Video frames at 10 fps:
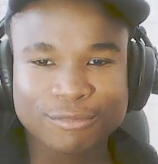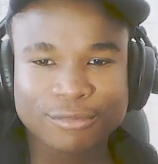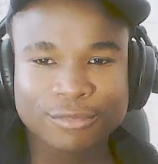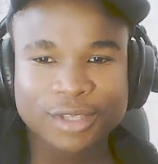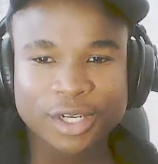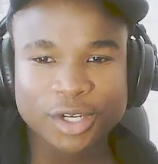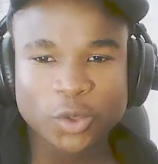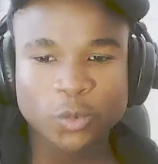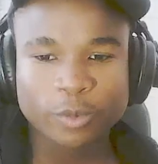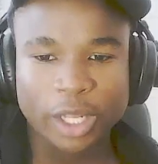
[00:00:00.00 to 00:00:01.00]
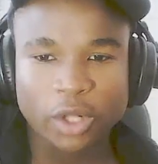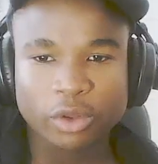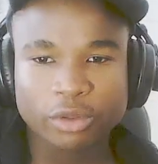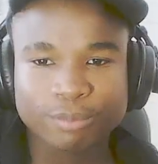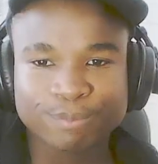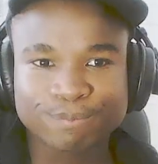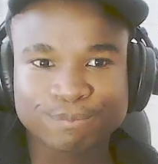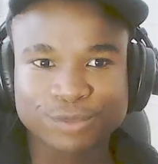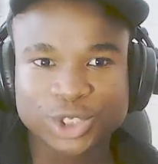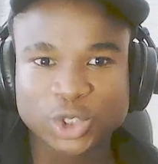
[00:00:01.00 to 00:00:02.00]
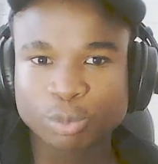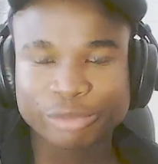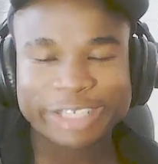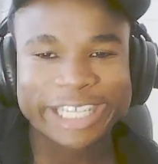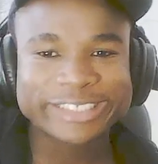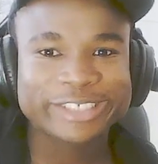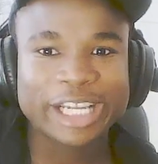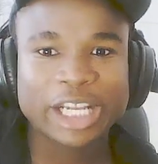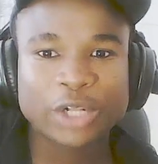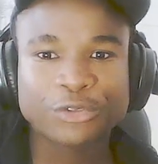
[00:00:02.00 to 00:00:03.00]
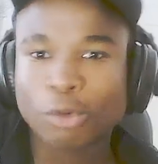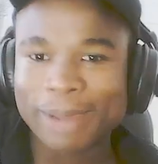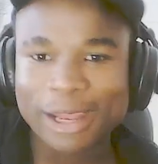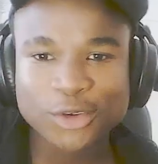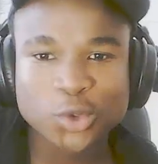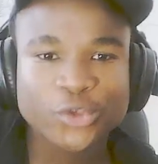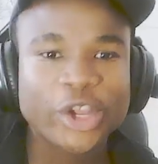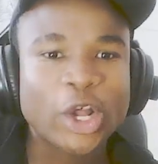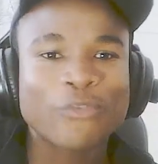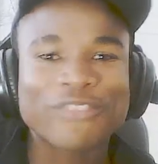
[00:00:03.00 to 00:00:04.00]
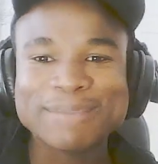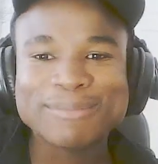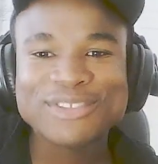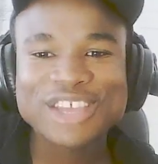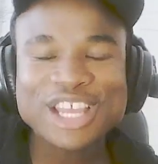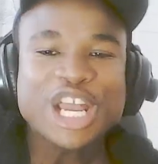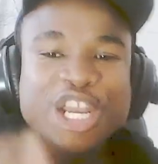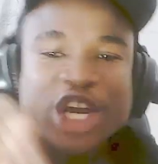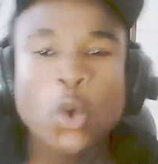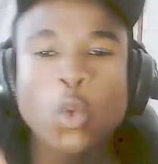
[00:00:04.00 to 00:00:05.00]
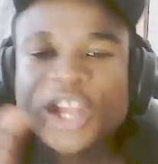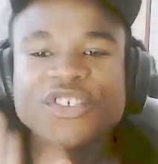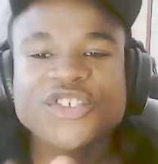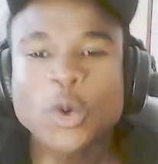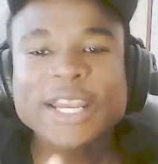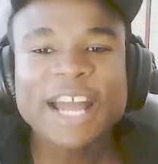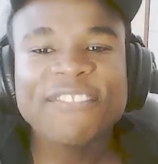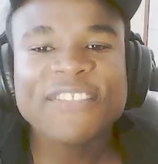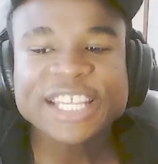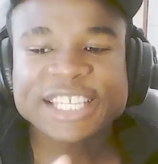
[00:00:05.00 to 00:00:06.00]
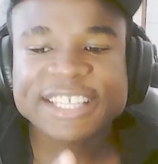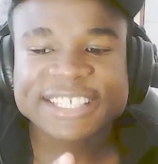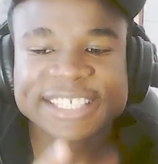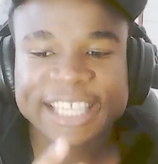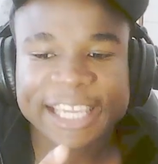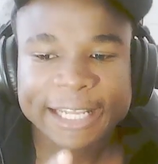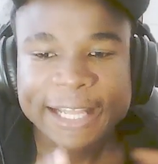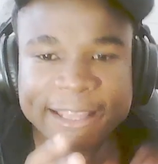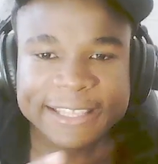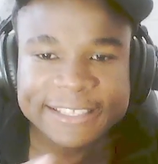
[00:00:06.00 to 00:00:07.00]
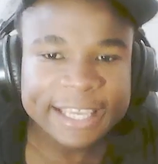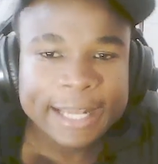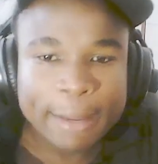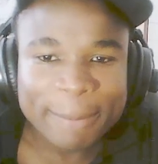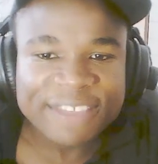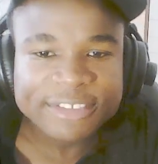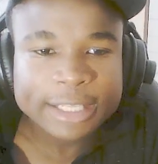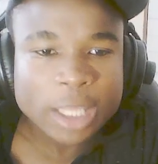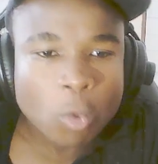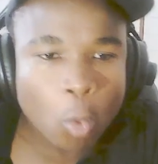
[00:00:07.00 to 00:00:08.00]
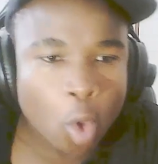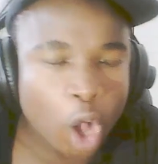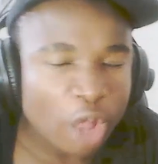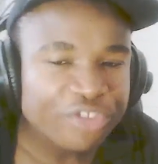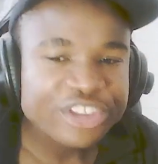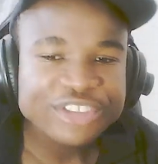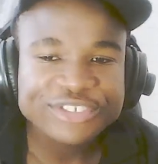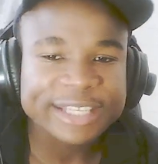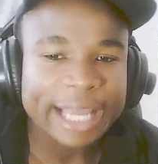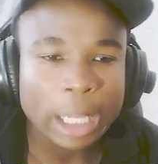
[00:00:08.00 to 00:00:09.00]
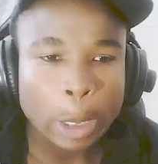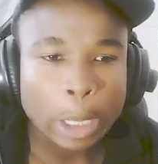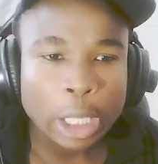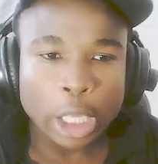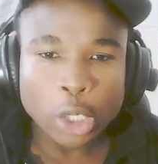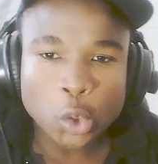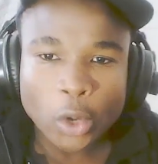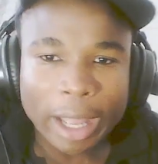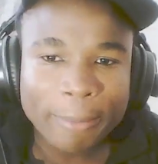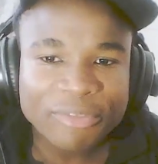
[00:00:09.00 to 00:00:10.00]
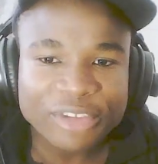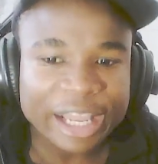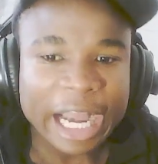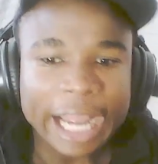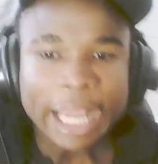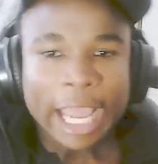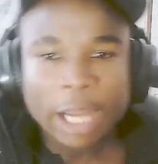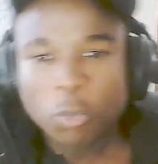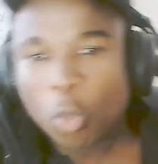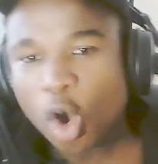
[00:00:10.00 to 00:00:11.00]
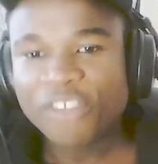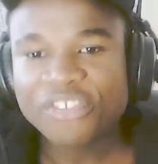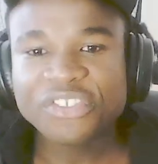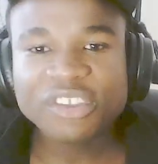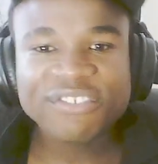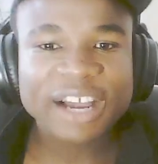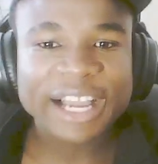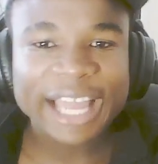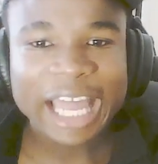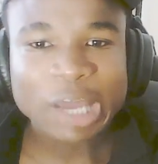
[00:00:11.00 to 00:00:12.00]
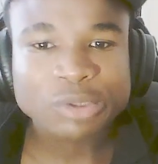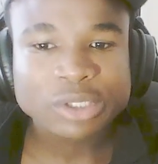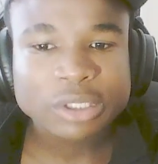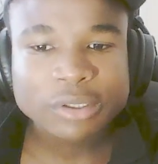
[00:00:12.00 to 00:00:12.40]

there are no hell supervisors, hell tormentors, hell demons. No one is doing nothing to this kid. This kid basically waltz into hell, grabs a guy, and waltz the fuck out.